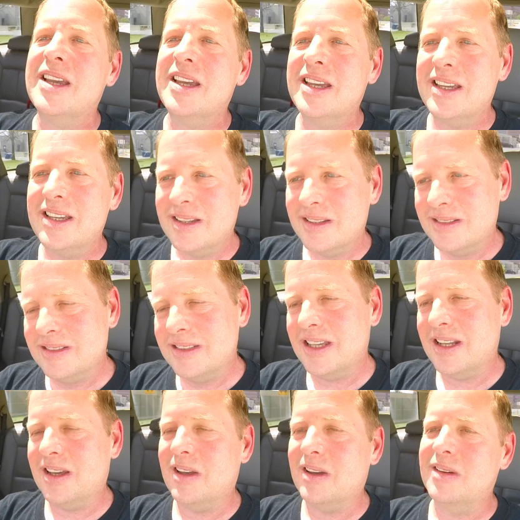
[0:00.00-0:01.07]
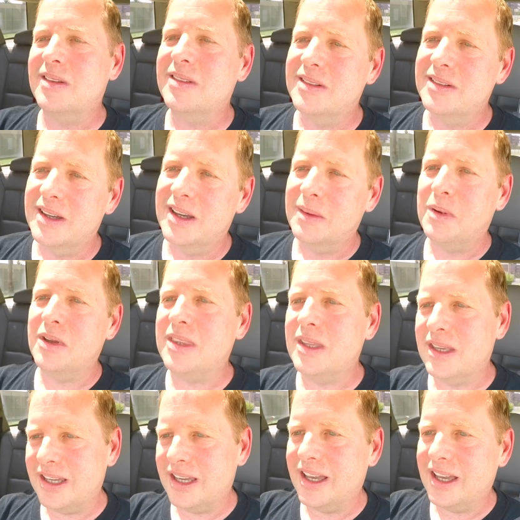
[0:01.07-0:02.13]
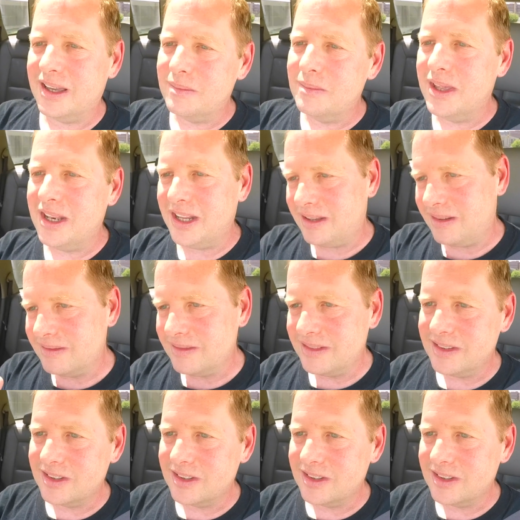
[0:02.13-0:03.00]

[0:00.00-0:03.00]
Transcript: you know, I put the mini